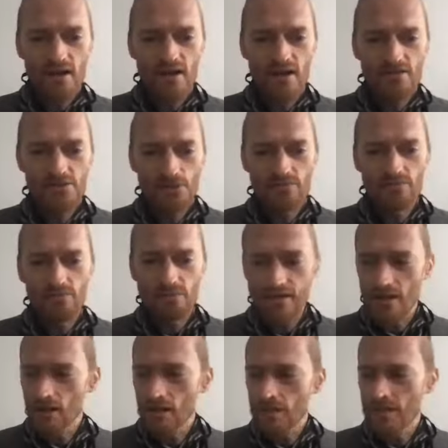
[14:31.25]
has sort of
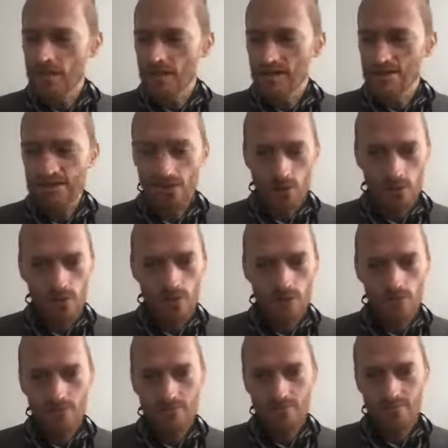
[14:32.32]
become its
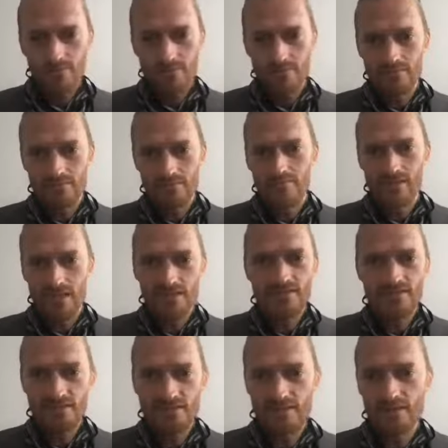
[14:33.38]
own
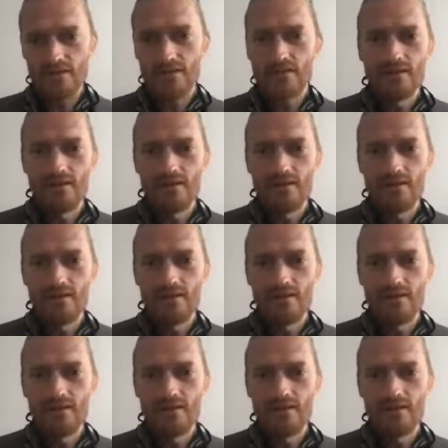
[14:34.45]
entity.